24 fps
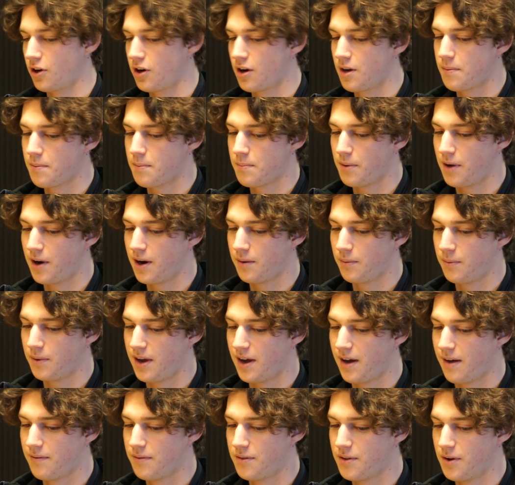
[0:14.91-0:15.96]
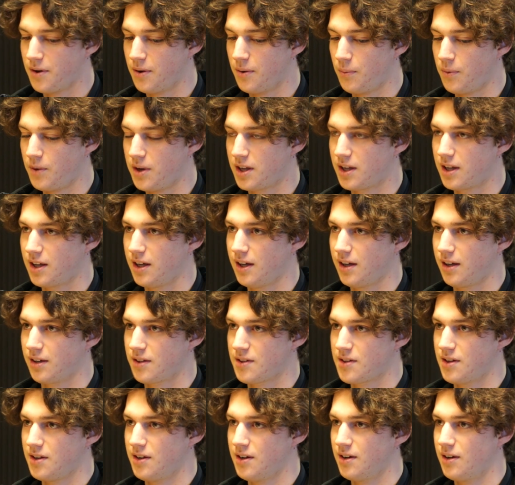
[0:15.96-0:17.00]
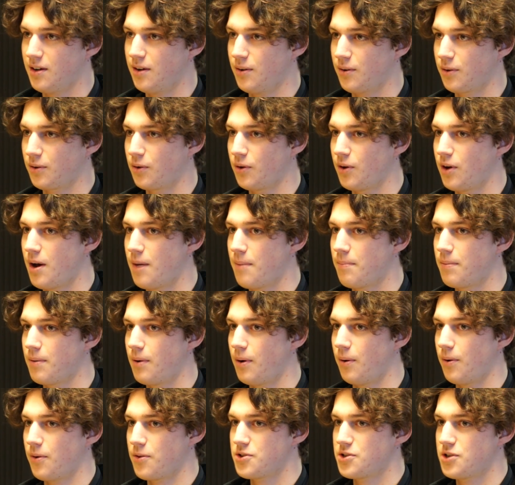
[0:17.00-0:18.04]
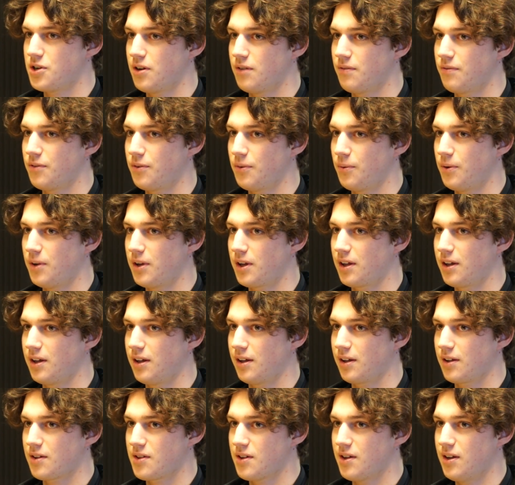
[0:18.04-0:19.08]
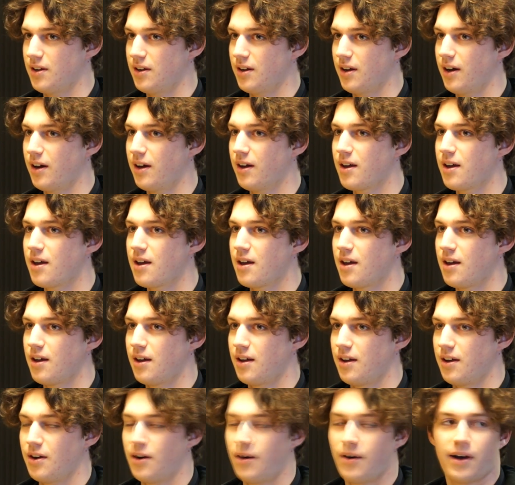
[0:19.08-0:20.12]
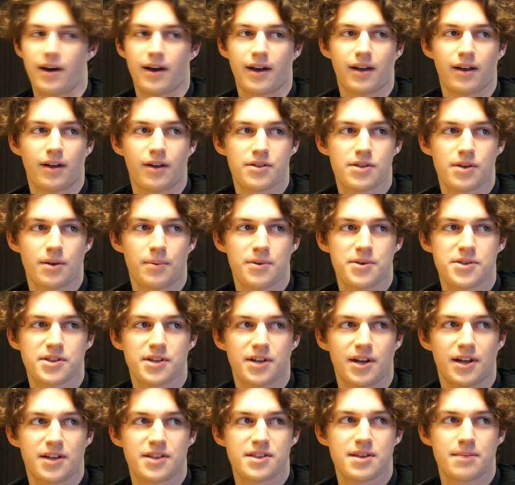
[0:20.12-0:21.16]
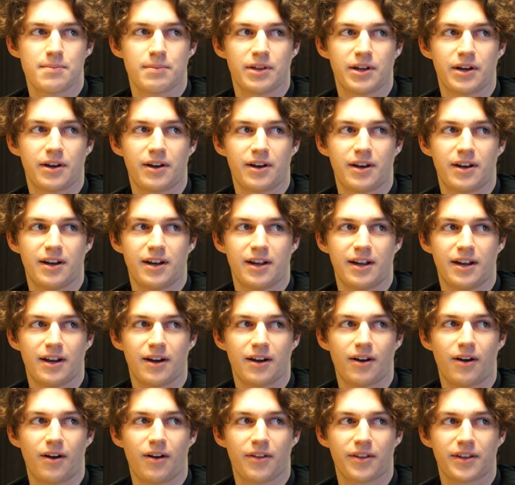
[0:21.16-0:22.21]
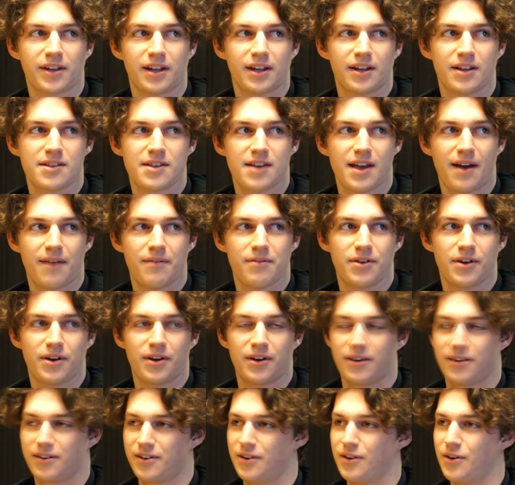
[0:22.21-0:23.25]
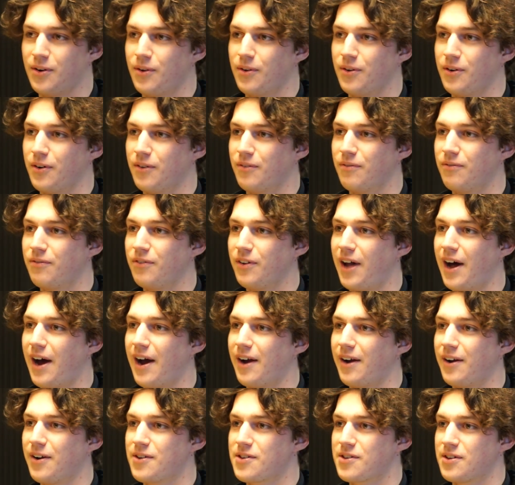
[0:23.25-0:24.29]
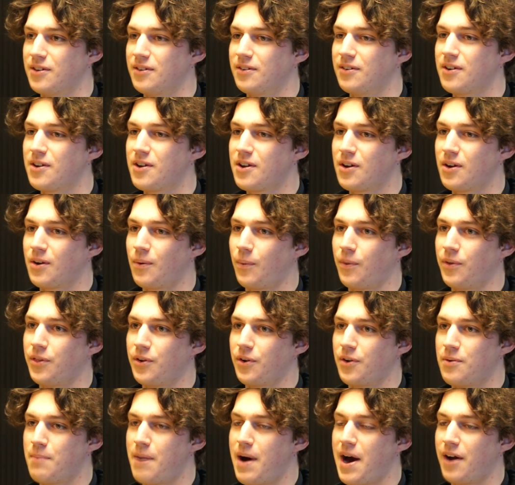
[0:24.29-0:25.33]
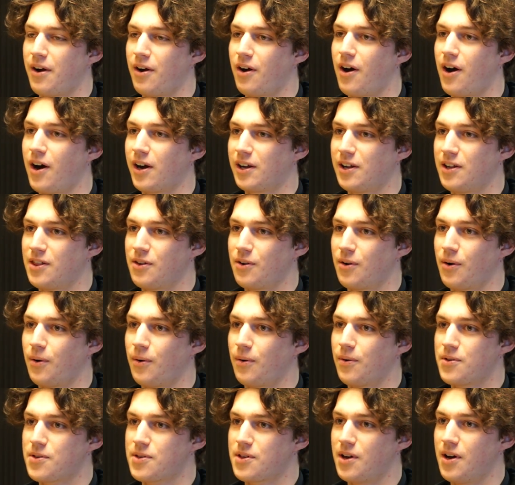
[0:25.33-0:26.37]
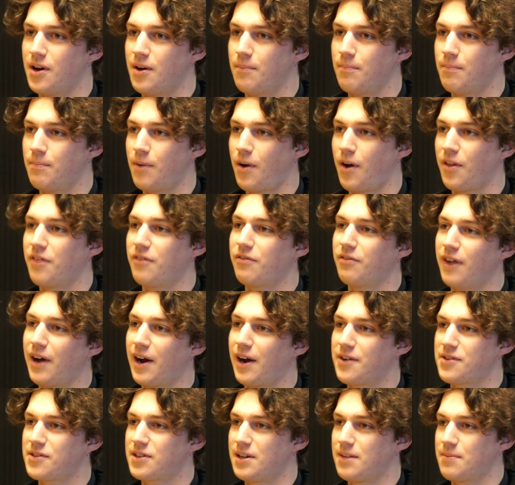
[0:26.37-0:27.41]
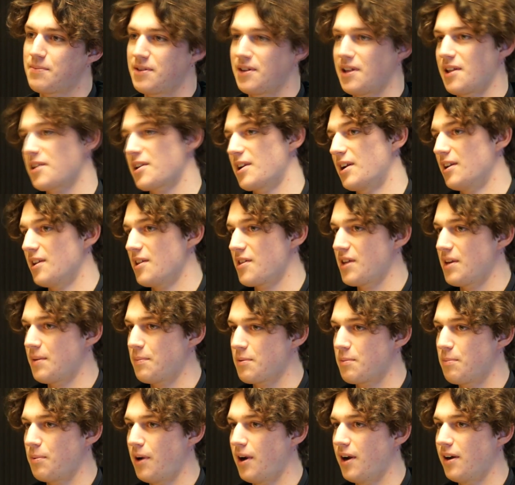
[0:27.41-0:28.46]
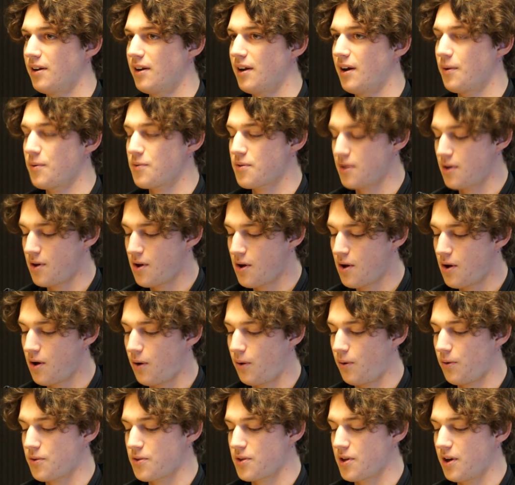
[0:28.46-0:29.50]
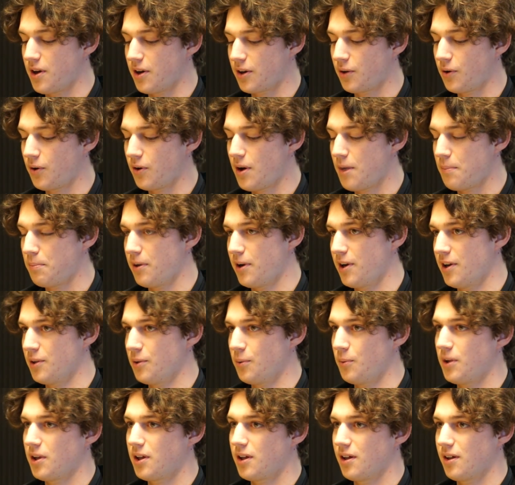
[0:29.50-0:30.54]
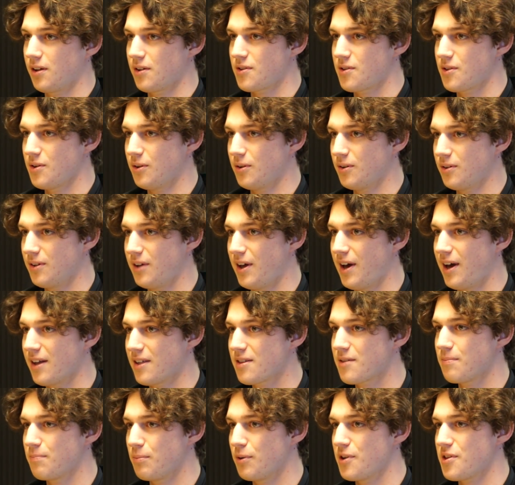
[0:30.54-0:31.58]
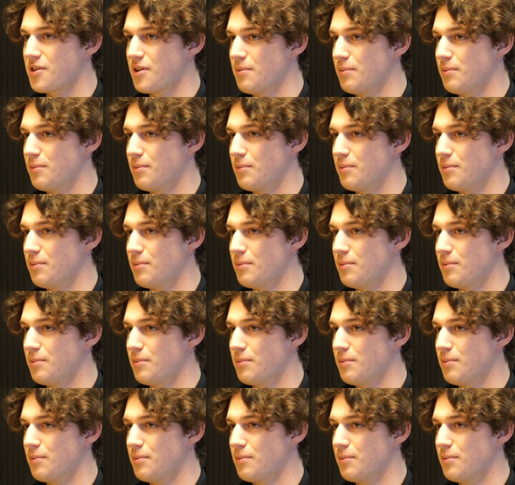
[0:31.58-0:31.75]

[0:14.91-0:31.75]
growing up in Brandon, we have the Wheat Kings, and you know, growing up, always cheering for the Wheat Kings, and uh, you know, I, it's almost a similarity to here. All the kids have their, you know, their flyers, and when they're in minor hockey, they're always um, on the flyers teams, and that's kind of the same with Brandon. I was always uh, growing up playing on the Wheat Kings, so yeah, it's pretty